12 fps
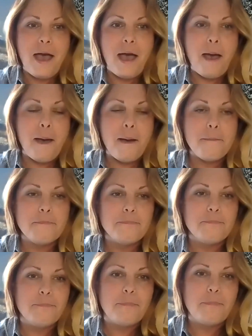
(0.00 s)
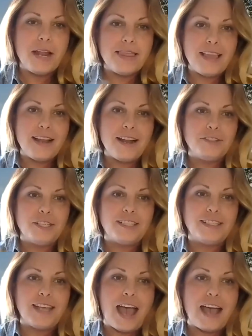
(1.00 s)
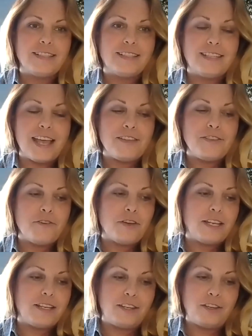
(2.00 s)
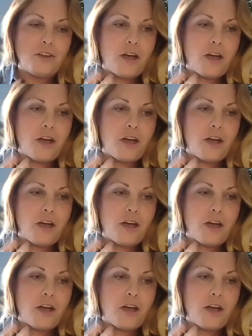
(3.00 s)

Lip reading: But then I'll just ask Daniel, and,